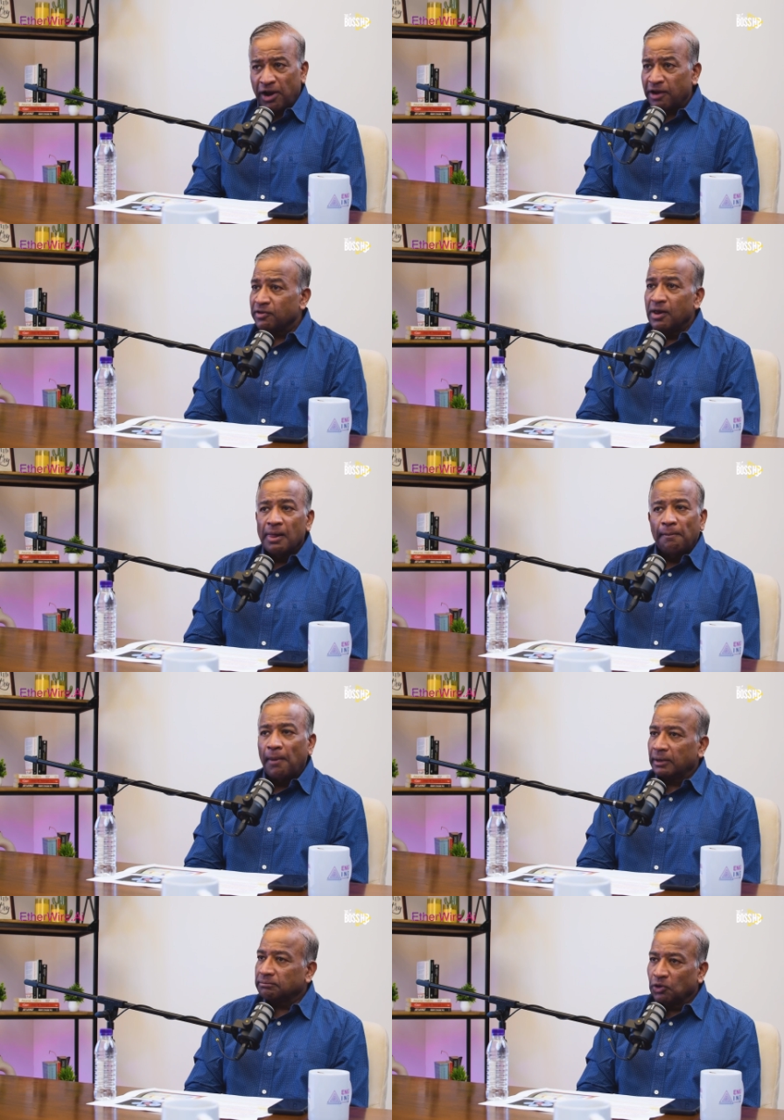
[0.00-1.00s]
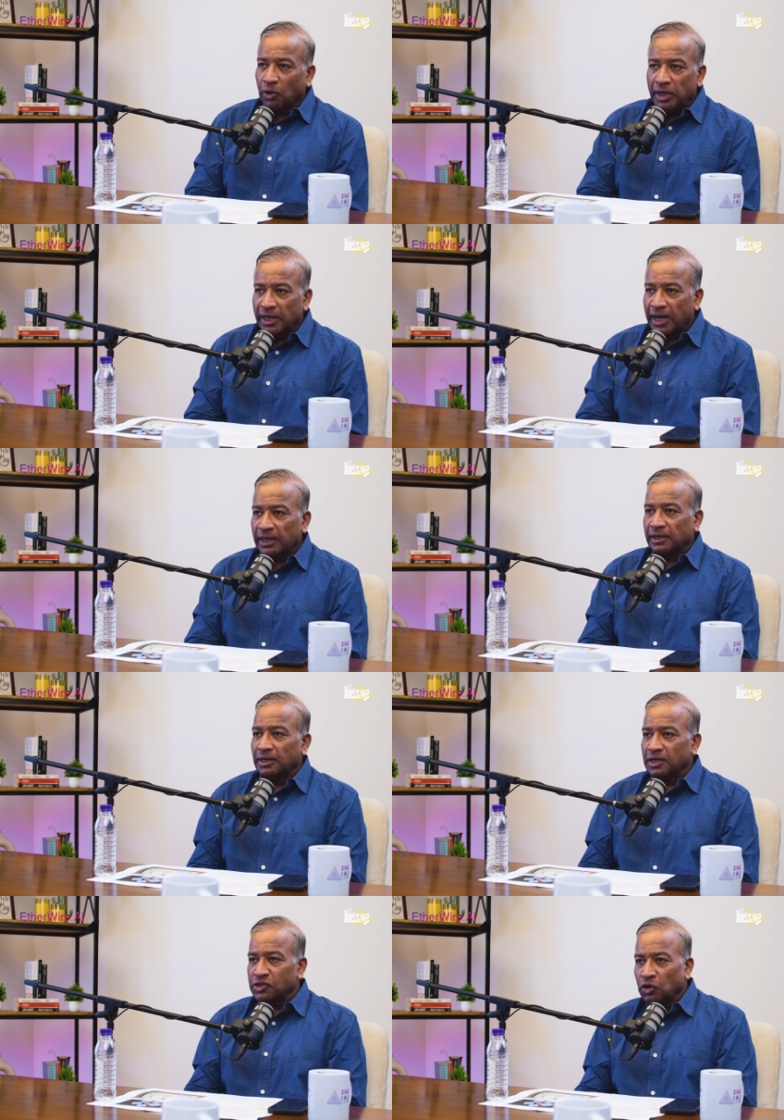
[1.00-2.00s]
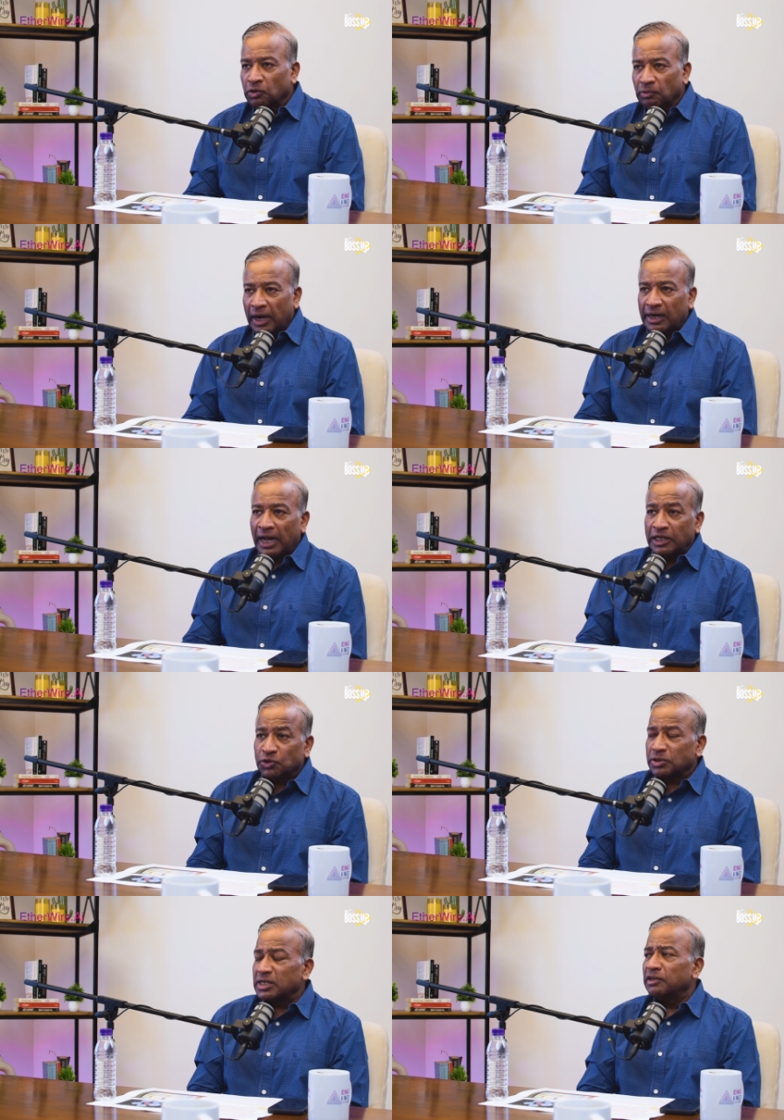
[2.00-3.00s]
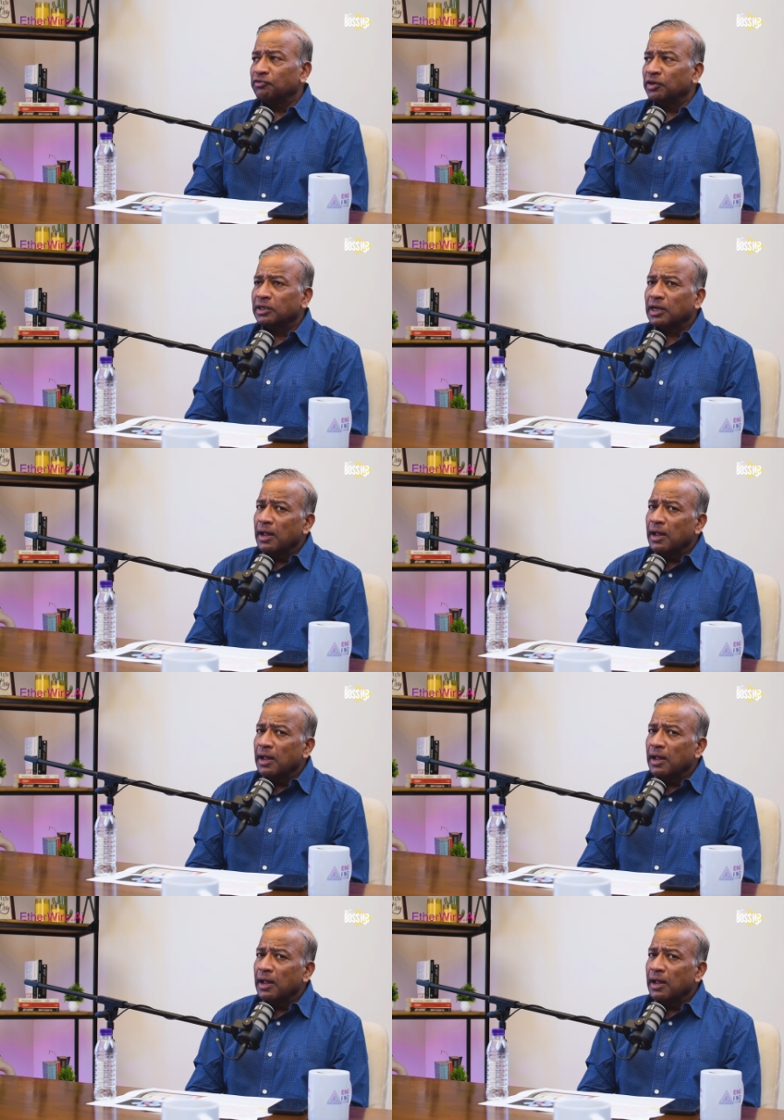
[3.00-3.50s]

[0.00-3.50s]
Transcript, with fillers: drive, right drive, but your indicators, your hmm. headlights were still different.